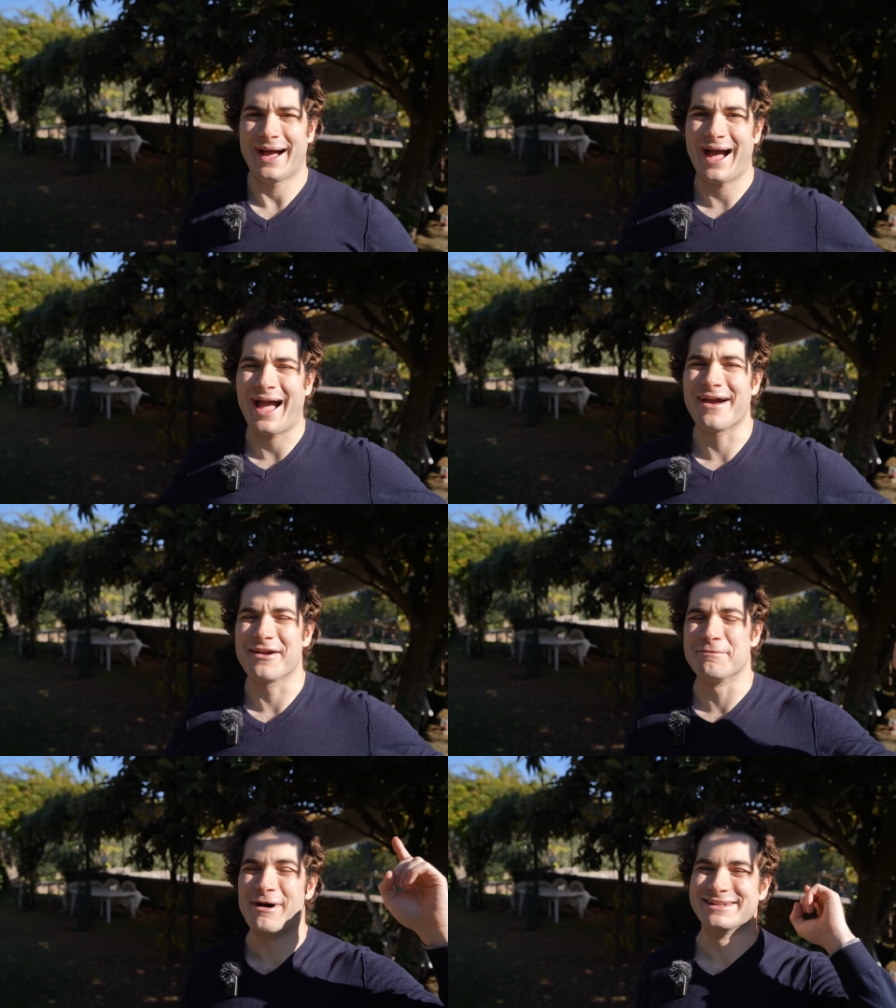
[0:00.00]
Hi
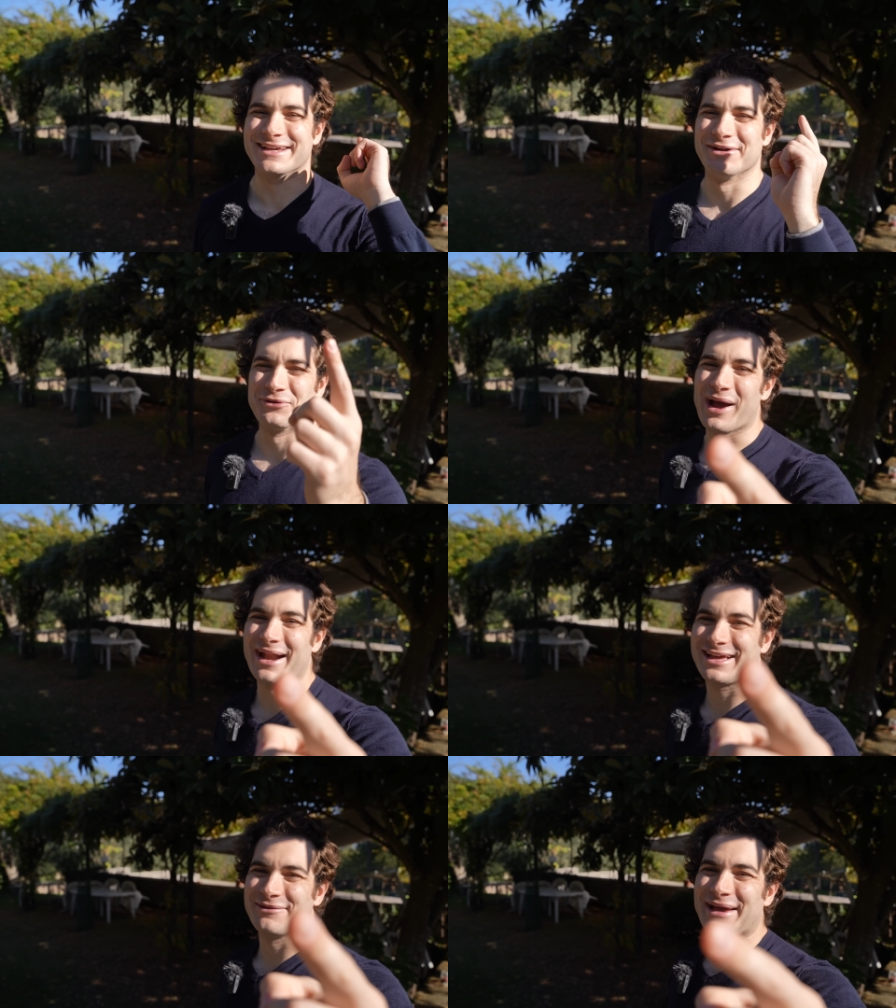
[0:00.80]
everybody and
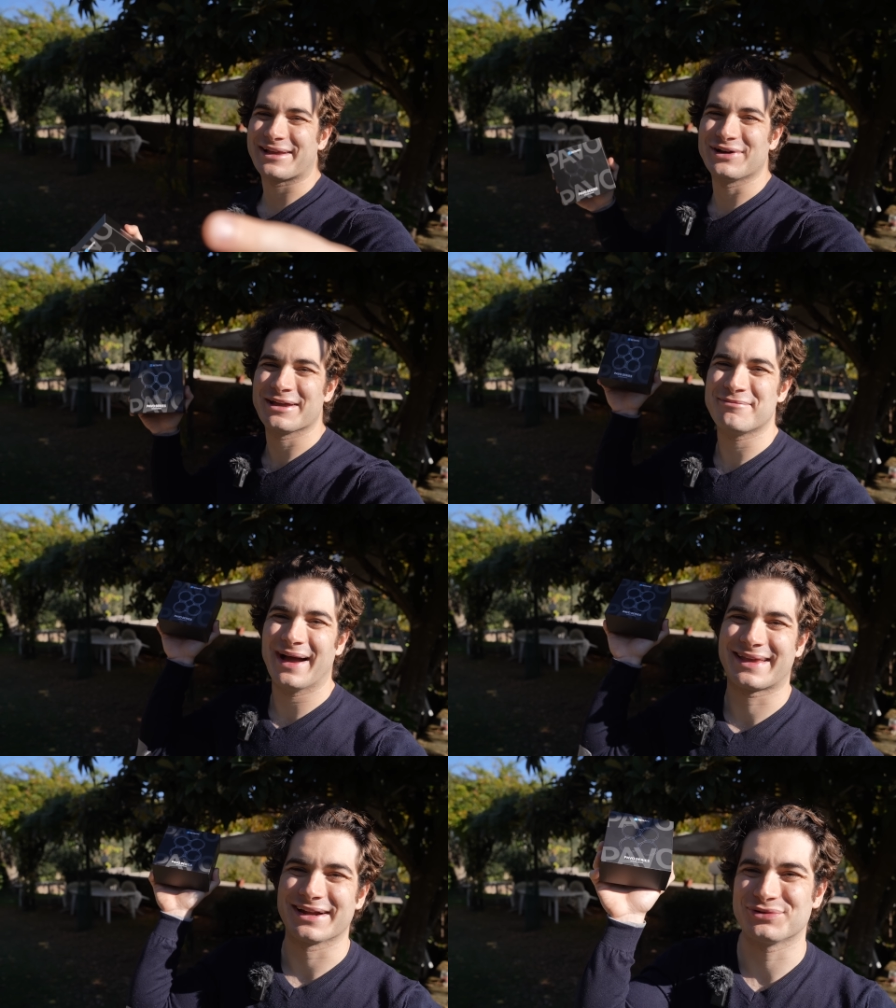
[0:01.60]
welcome back to my
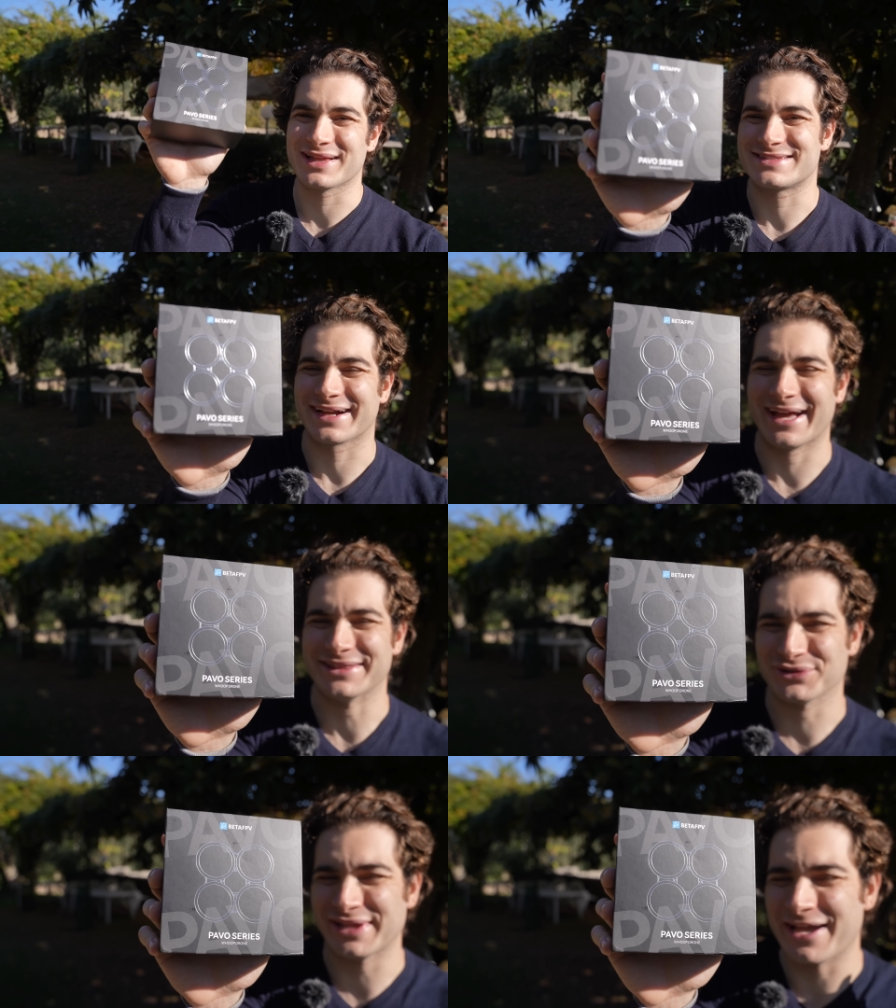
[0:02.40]
backyard once
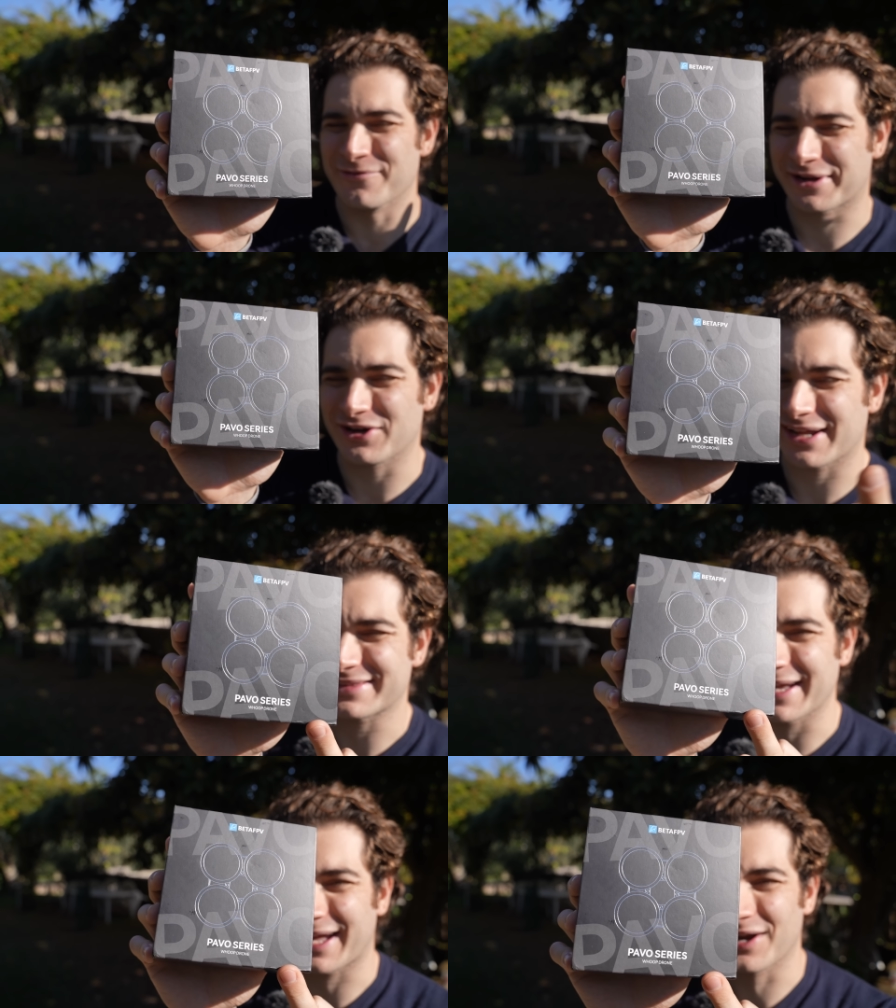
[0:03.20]
again. Today we're gonna
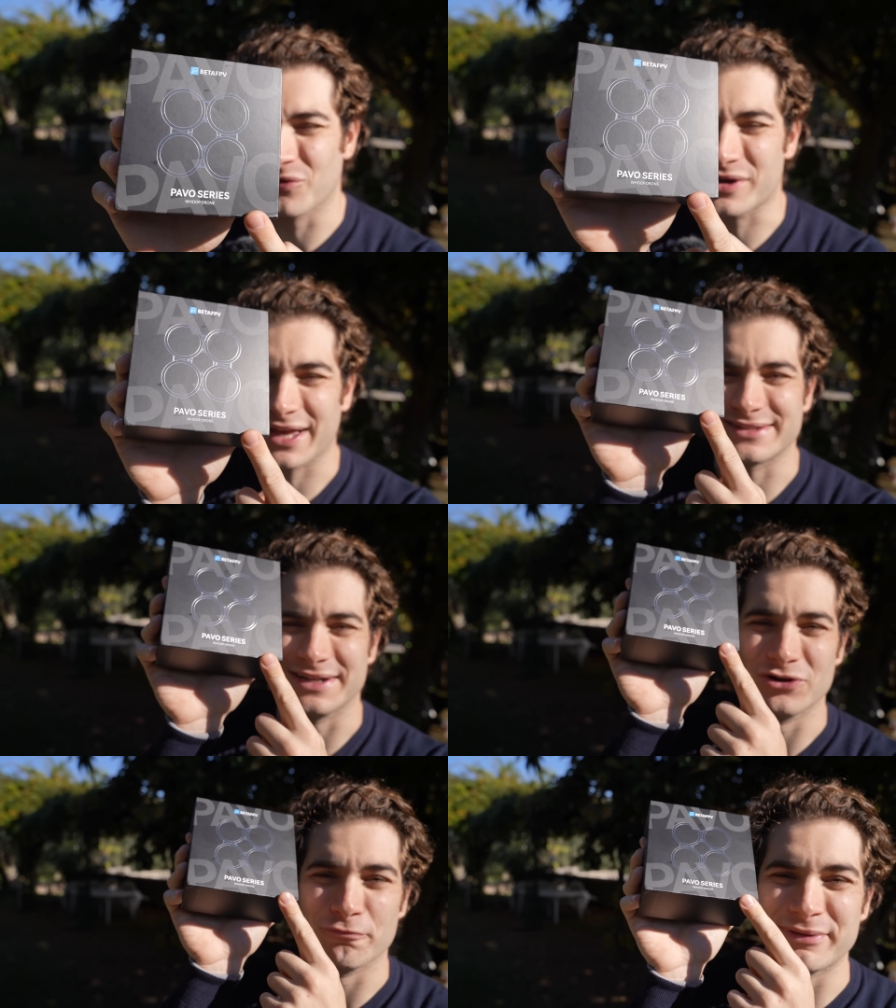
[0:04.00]
take a look at the
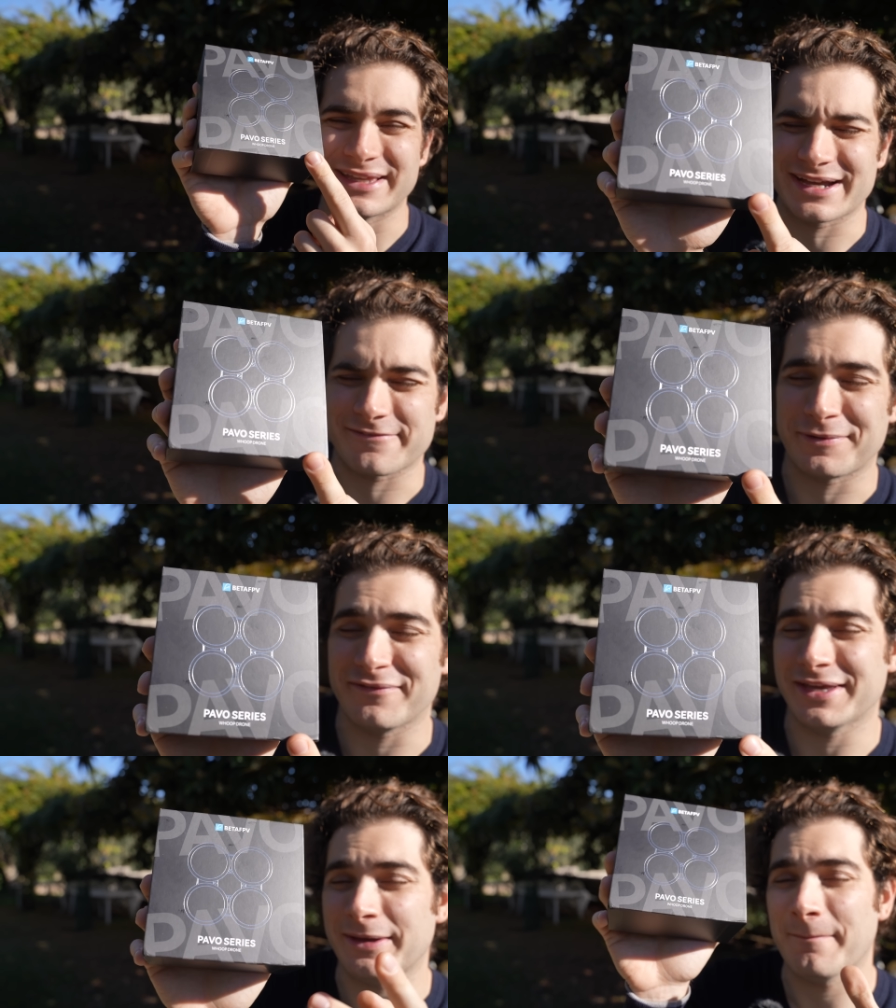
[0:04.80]
new
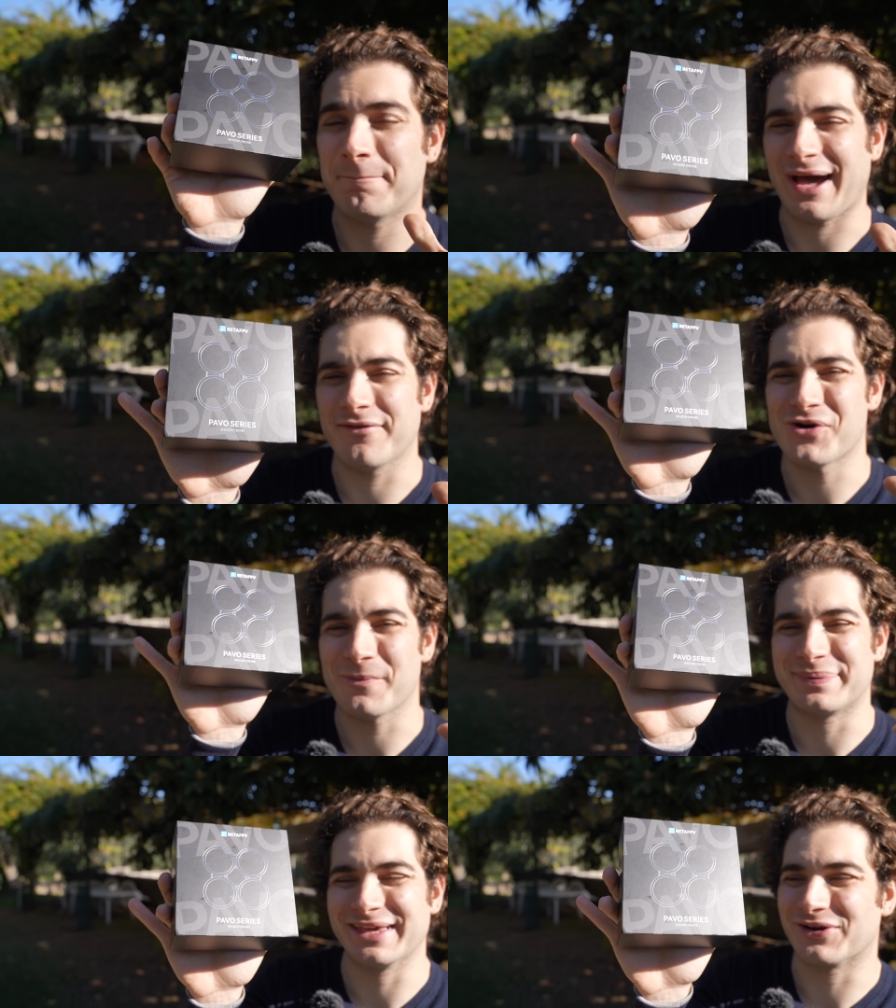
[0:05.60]
BetaFPV Pavo
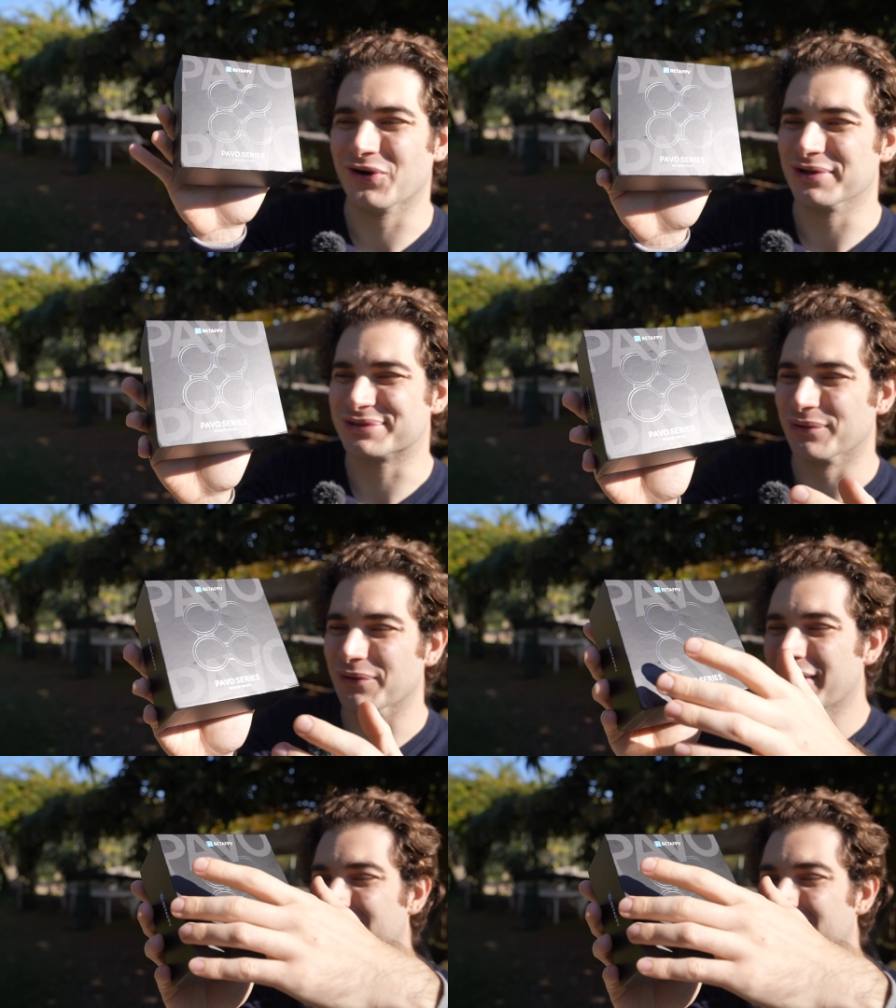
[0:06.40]
Pico 2.